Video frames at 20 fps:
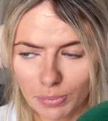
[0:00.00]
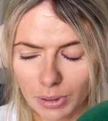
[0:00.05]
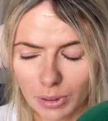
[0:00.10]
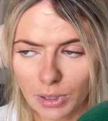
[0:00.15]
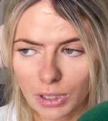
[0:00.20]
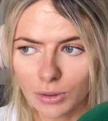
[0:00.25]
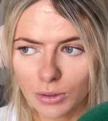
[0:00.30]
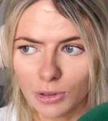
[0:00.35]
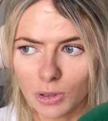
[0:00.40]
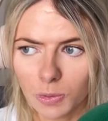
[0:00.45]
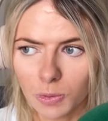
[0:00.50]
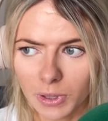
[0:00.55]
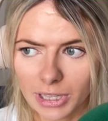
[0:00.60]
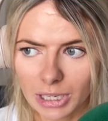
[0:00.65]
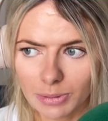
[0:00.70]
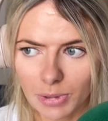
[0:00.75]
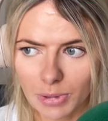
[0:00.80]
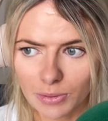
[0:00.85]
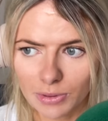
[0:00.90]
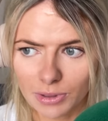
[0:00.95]
bemused by
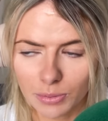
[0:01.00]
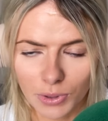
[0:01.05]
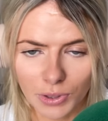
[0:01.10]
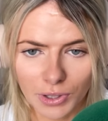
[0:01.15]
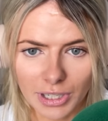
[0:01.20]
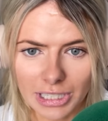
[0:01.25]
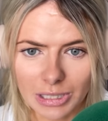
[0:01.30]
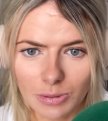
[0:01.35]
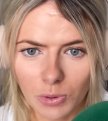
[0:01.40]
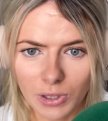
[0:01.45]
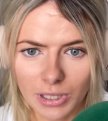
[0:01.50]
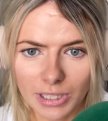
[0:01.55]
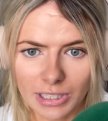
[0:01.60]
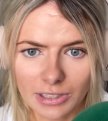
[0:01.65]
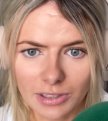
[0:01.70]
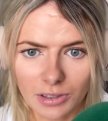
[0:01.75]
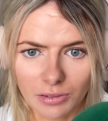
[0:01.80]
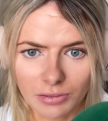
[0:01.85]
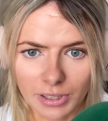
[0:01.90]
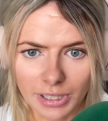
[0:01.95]
the amount of prize money
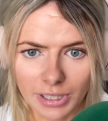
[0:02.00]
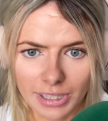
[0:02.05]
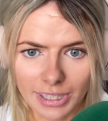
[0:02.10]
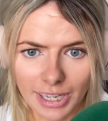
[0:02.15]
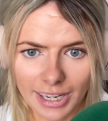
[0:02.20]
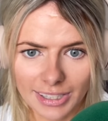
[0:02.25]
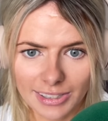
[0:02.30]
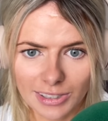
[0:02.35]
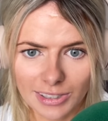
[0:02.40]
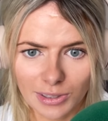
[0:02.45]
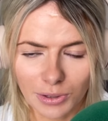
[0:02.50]
and stuff like that.